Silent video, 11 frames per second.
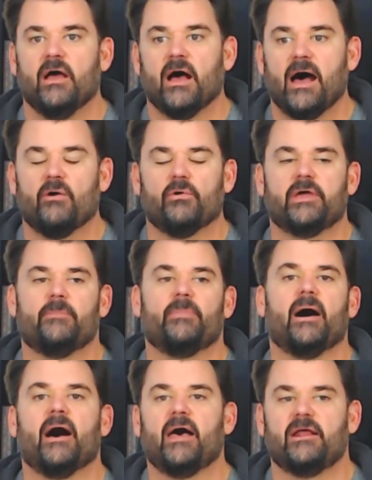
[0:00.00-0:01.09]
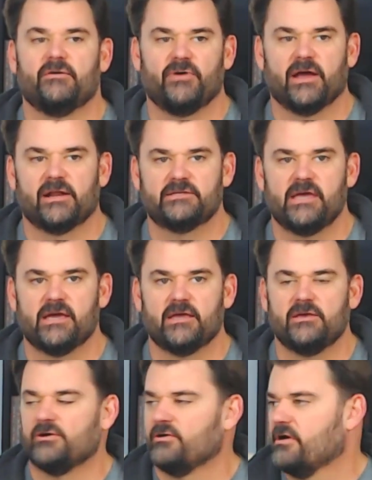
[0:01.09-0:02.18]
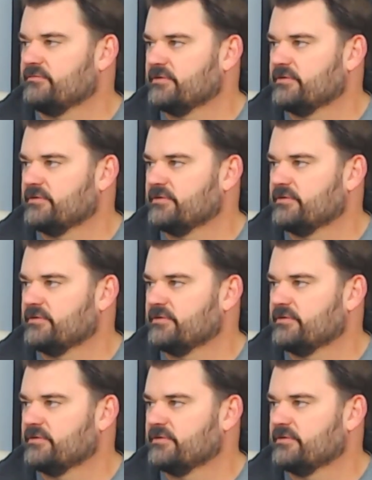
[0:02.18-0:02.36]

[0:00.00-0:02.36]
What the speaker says: I will get behind if I got to take a year off